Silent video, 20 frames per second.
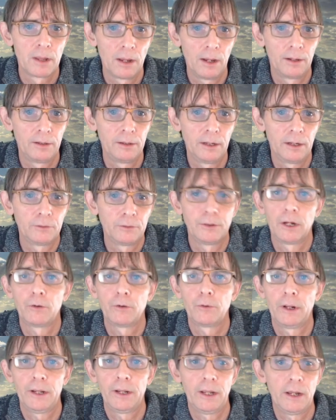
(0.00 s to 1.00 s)
And
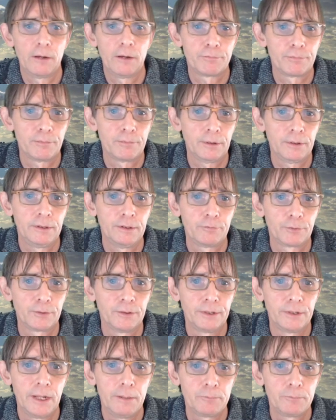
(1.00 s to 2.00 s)
now they have
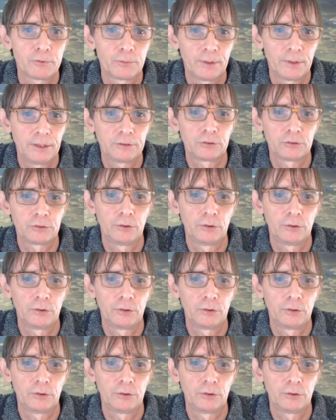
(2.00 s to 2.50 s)
different names for that,